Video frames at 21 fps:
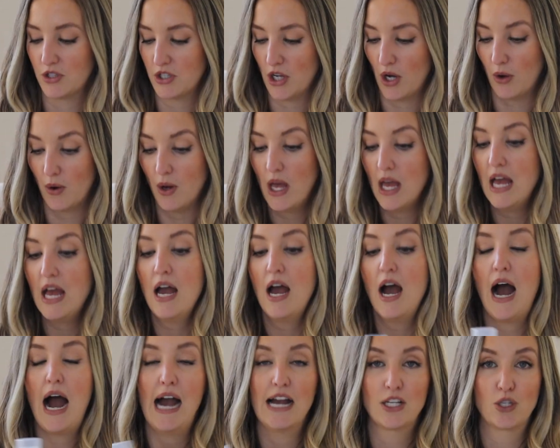So
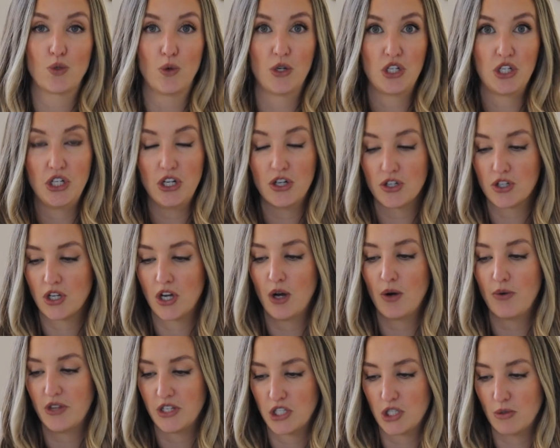I switched years
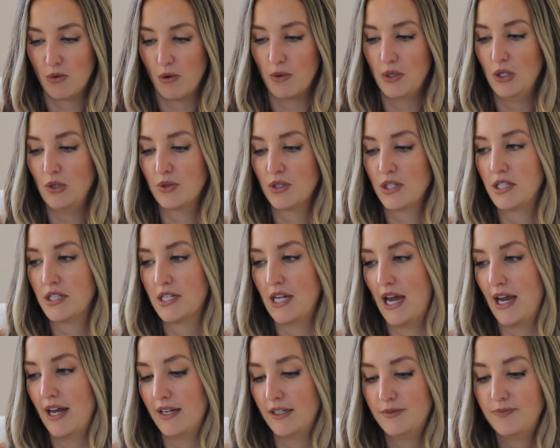ago. This is what we use
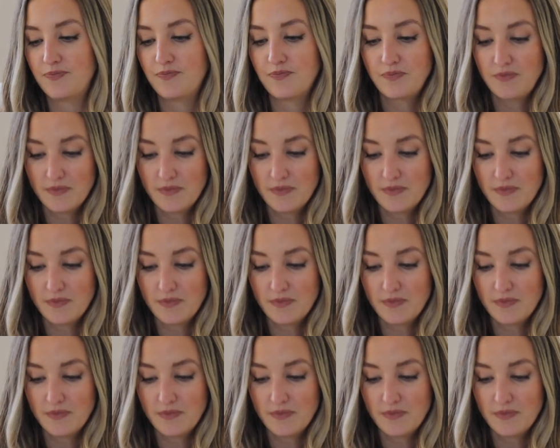instead.